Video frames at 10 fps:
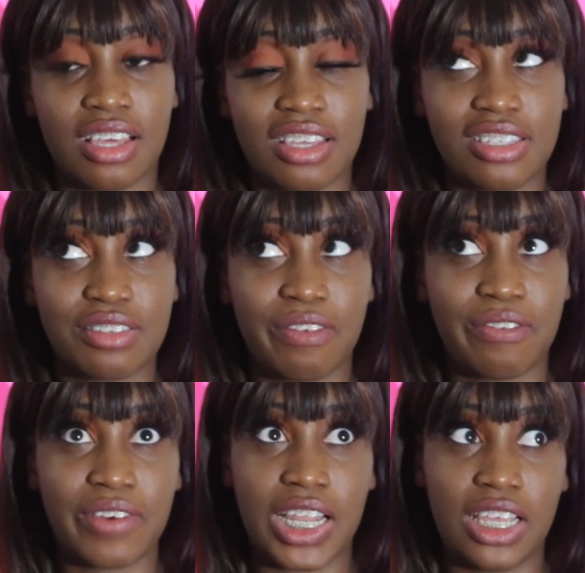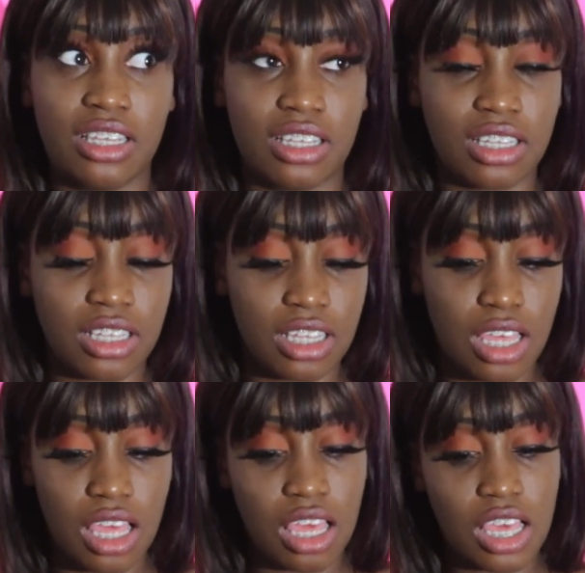He's funny.
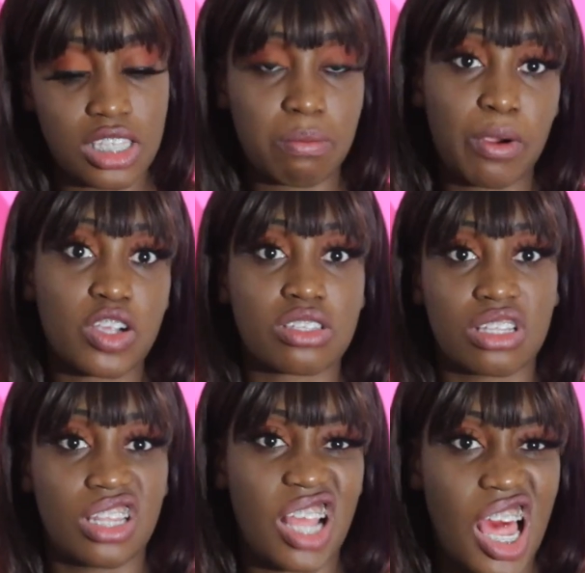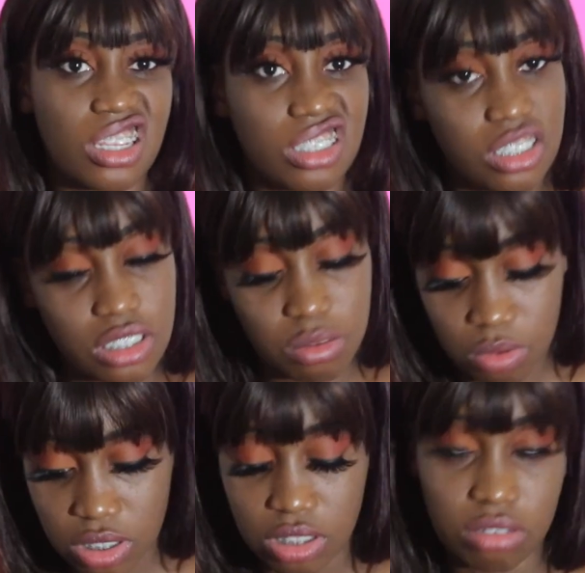His personality is what.